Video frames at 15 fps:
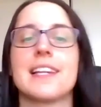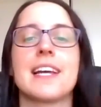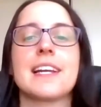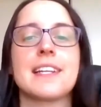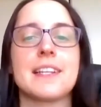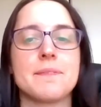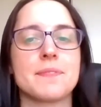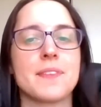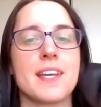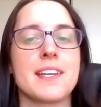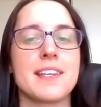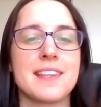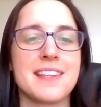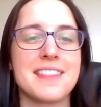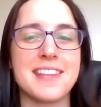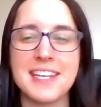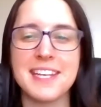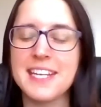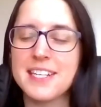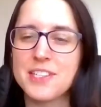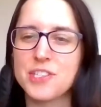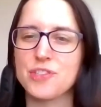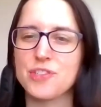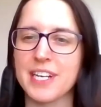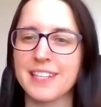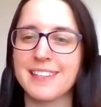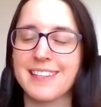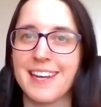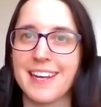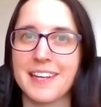Like the thing in
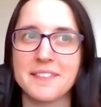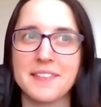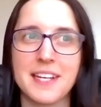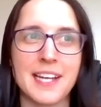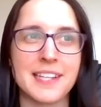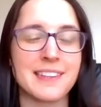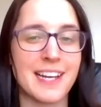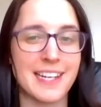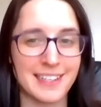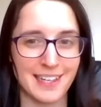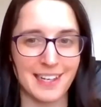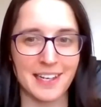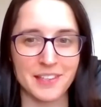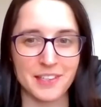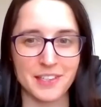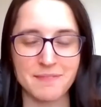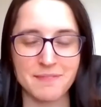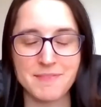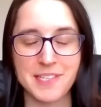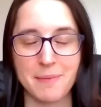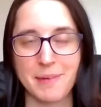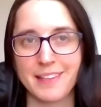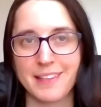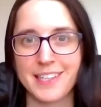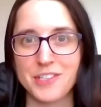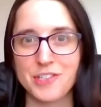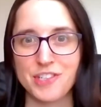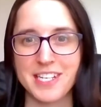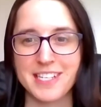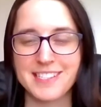Australia, unlike other some other
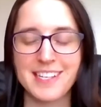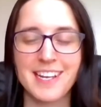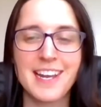countries,